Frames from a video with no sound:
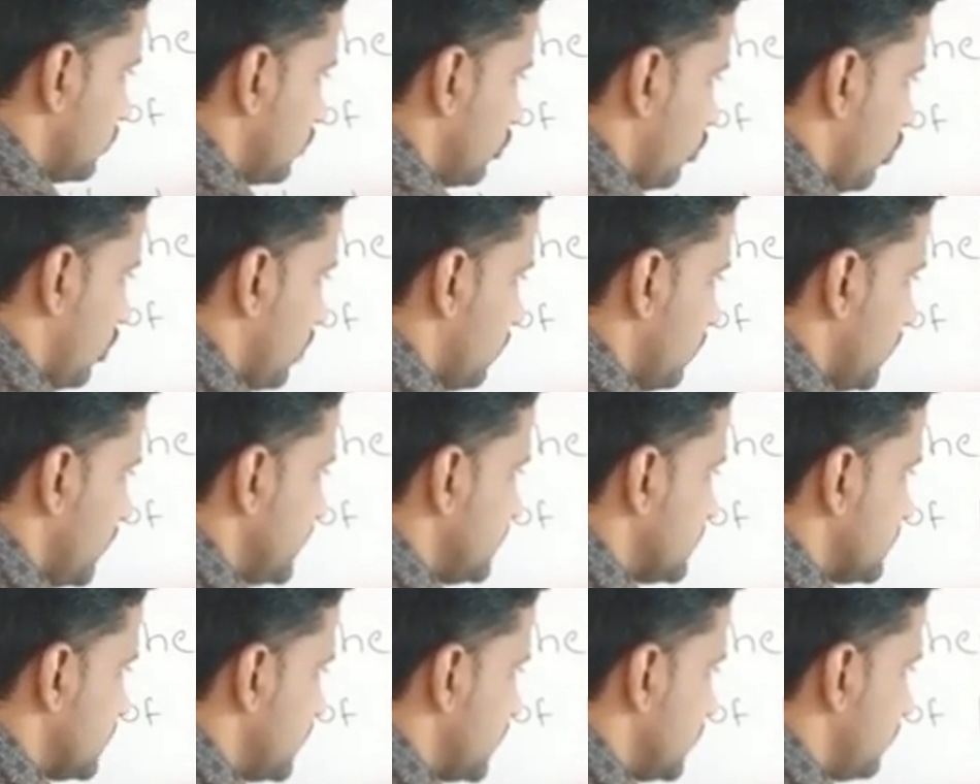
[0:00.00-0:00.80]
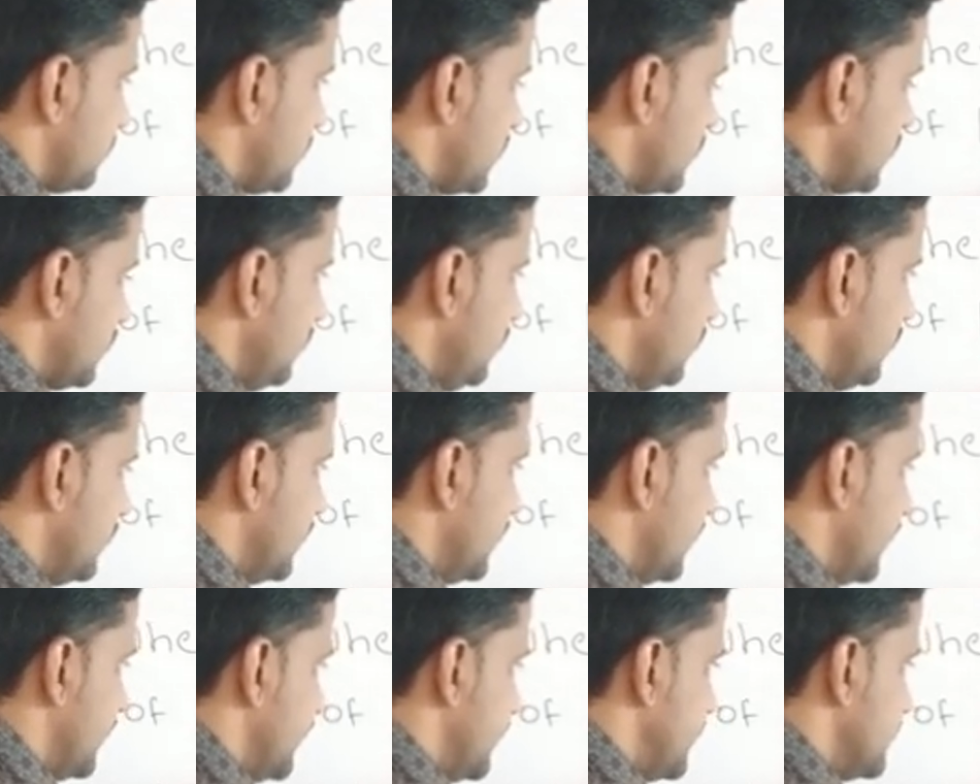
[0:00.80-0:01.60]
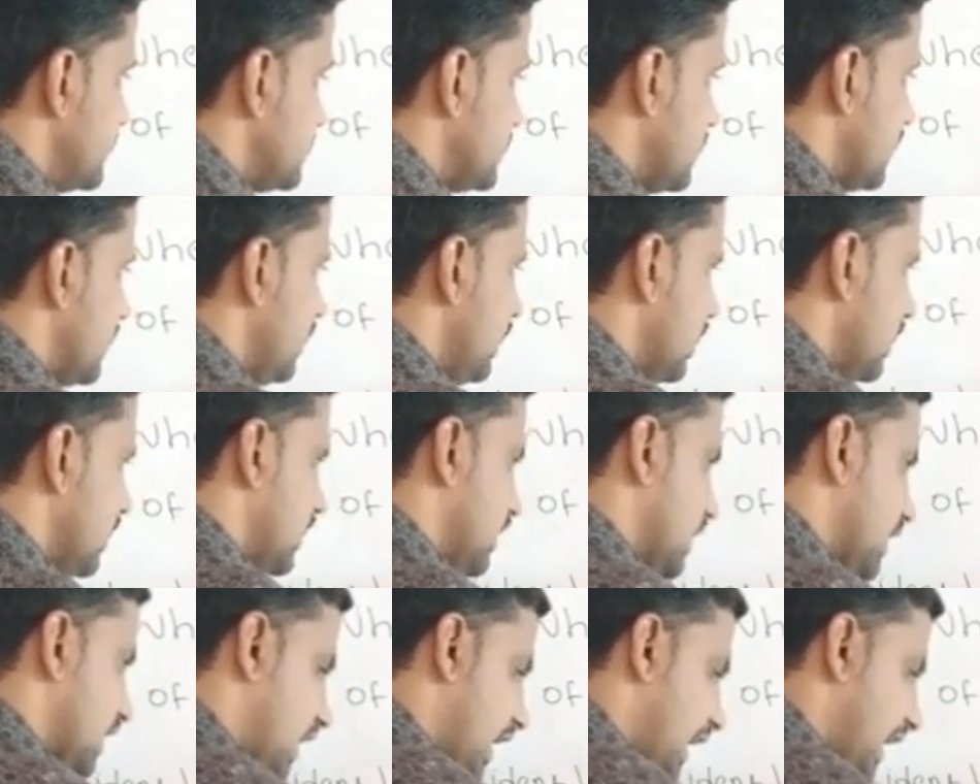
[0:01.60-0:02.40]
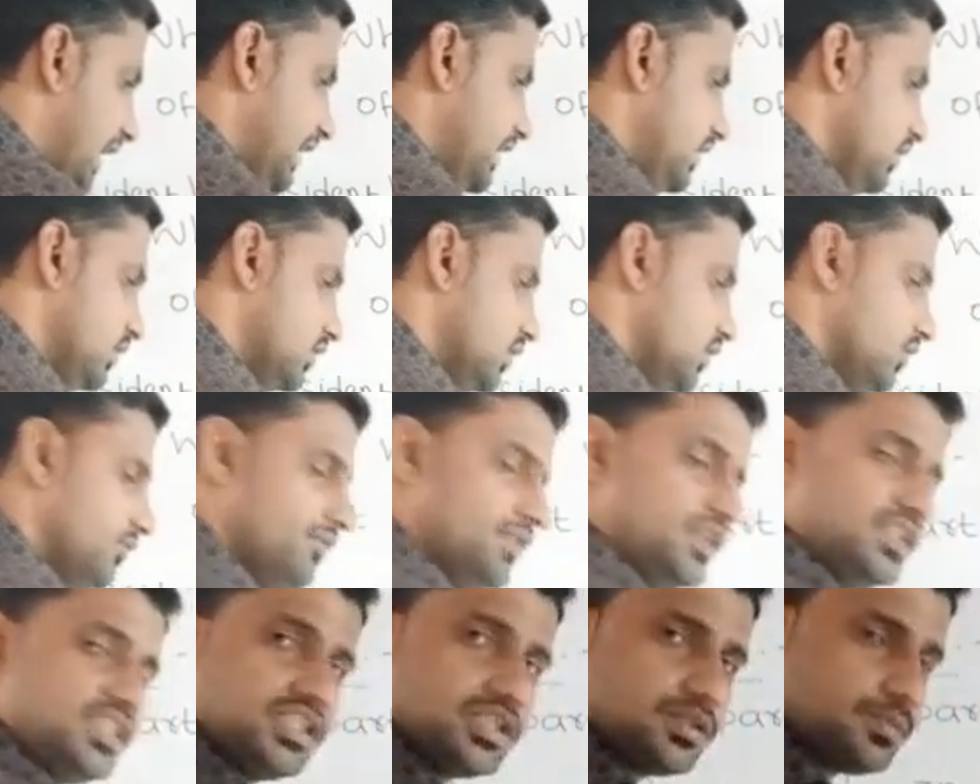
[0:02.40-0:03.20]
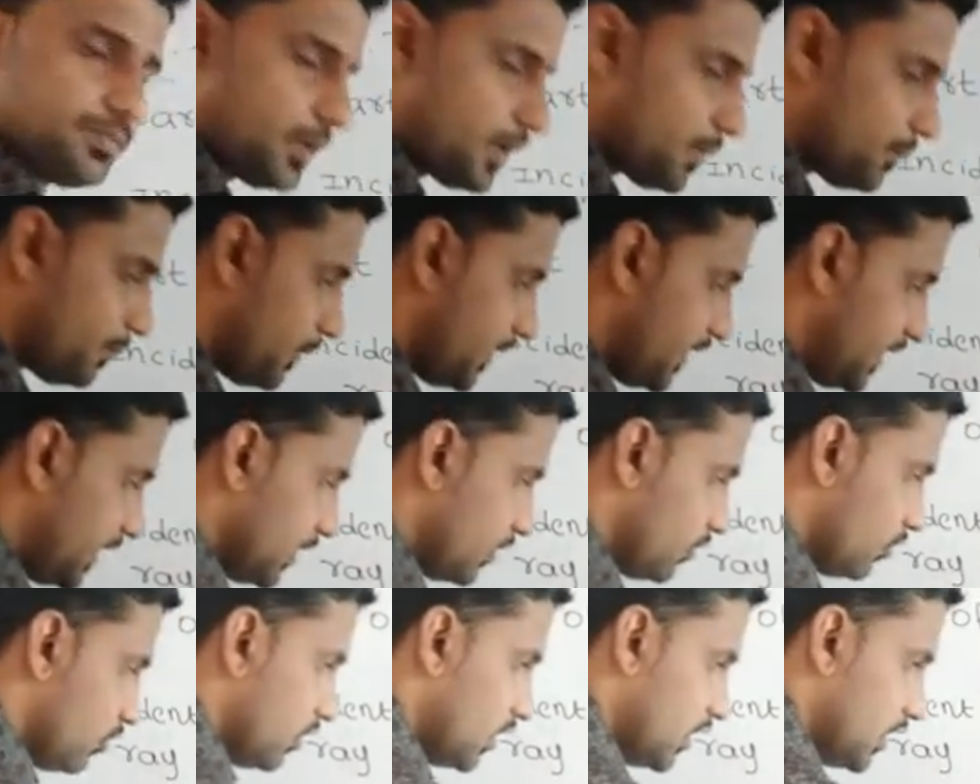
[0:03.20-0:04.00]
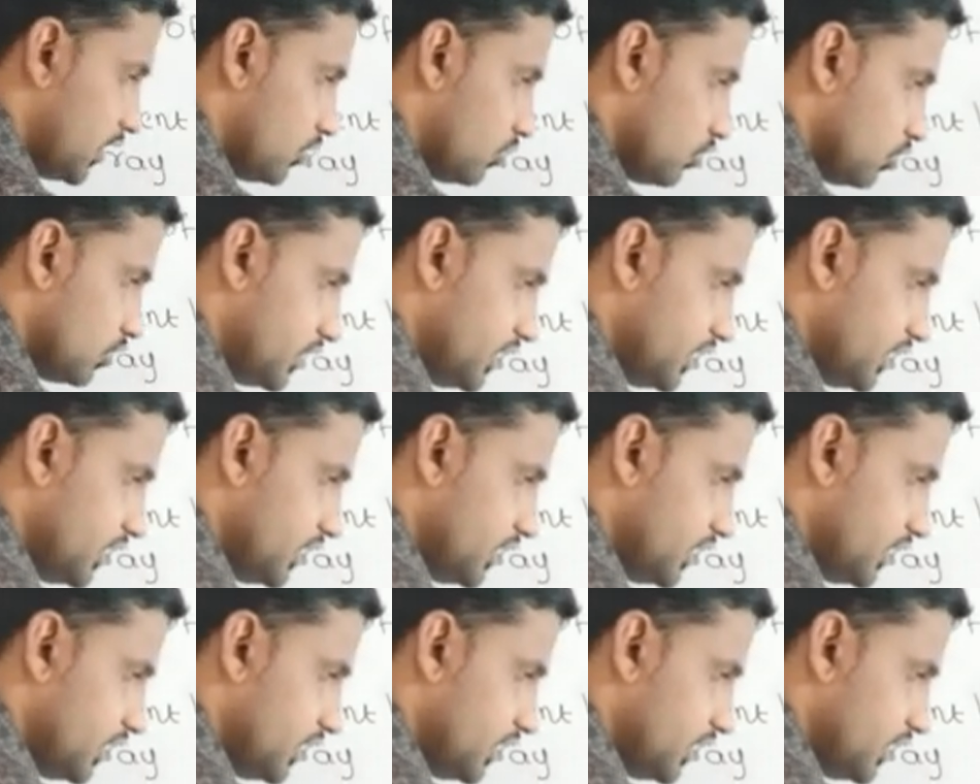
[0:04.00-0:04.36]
Normal is nothing but it is the line which is perpendicular to